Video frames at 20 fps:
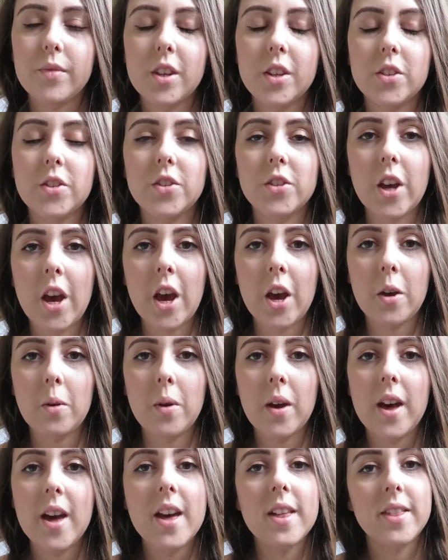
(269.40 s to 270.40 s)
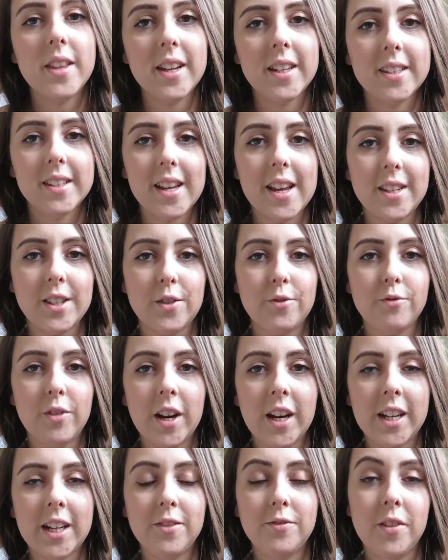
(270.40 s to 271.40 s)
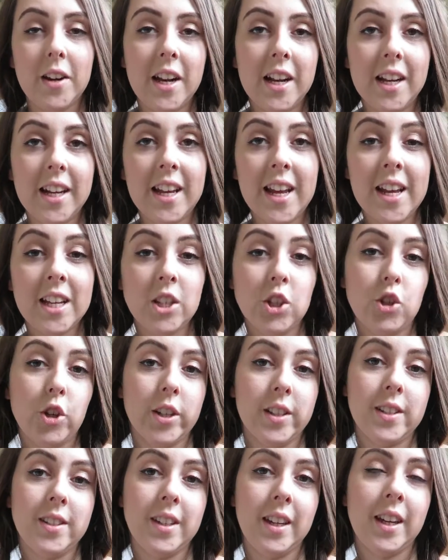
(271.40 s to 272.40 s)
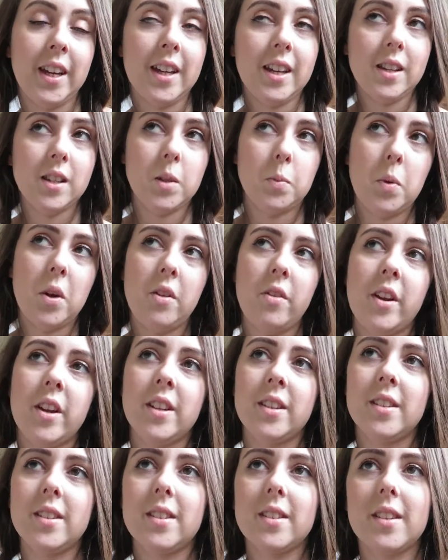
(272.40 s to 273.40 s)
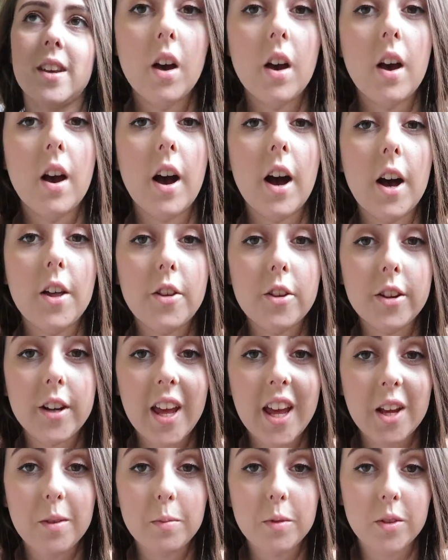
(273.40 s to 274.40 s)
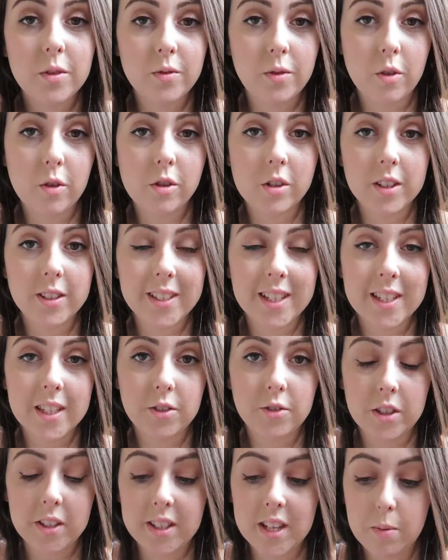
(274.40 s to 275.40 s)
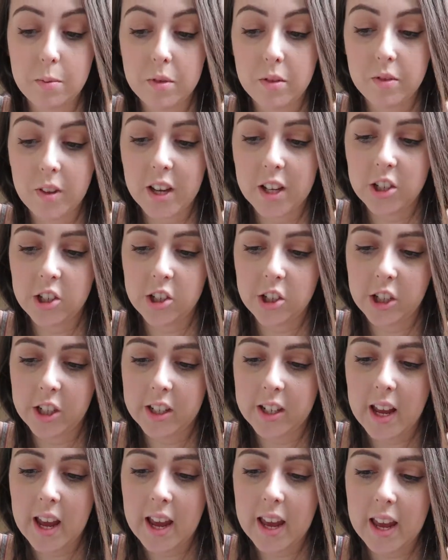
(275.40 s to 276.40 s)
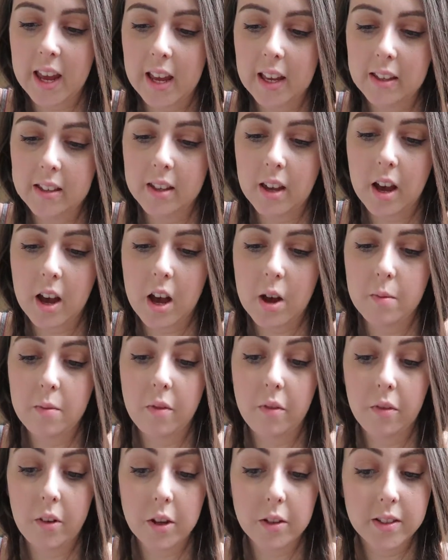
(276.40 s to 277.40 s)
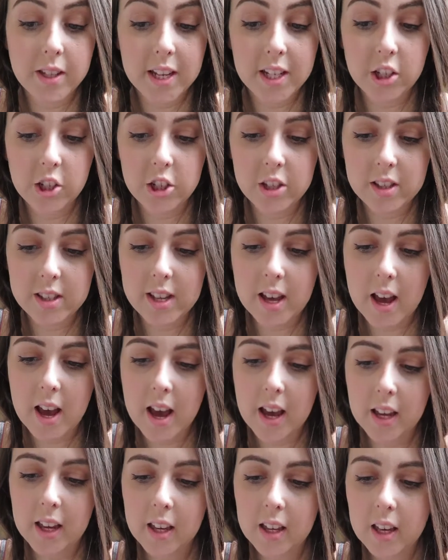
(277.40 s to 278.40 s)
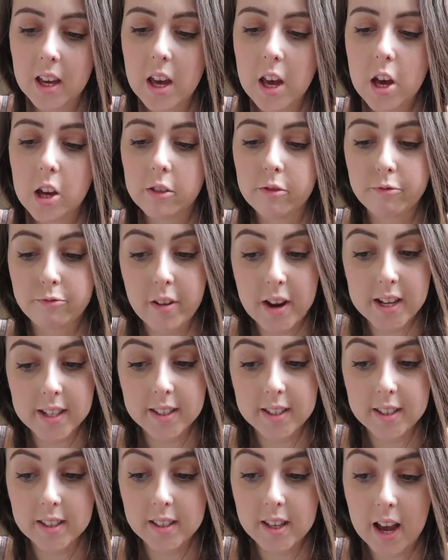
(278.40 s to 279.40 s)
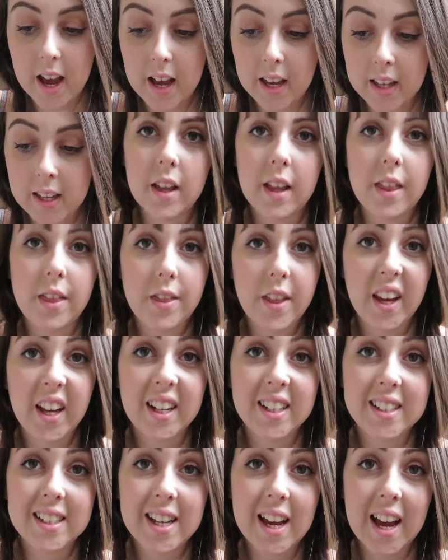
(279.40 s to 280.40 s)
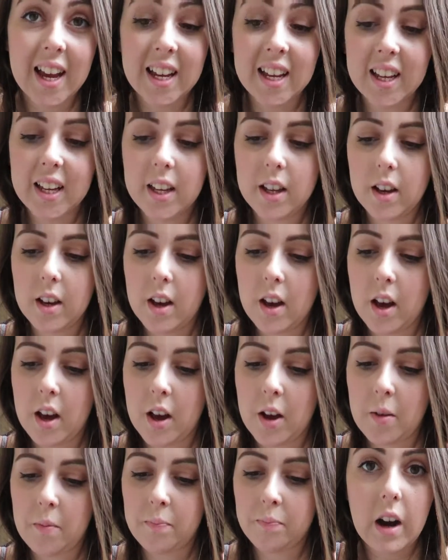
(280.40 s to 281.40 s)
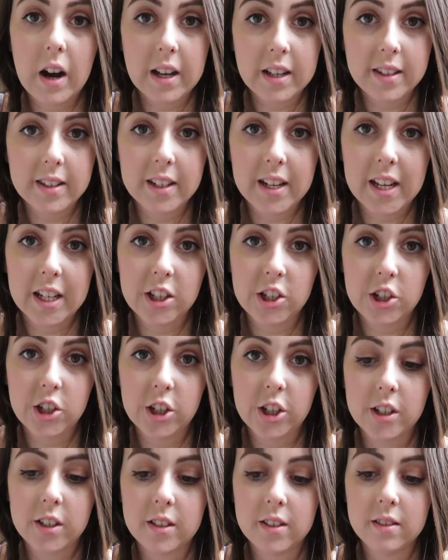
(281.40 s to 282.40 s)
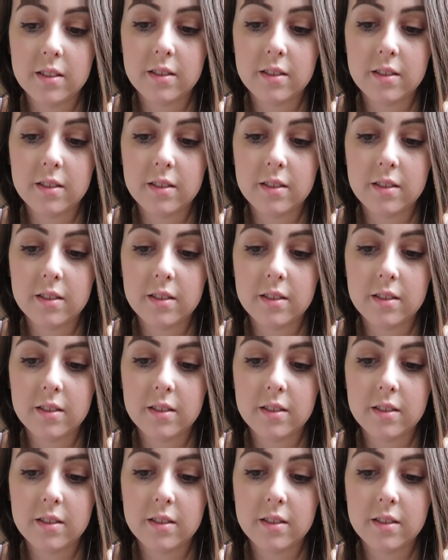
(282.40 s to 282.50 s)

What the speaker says: So this is a really interesting experience. Other names for sensory deprivation is flotation tank, rest tank, think tank, isolation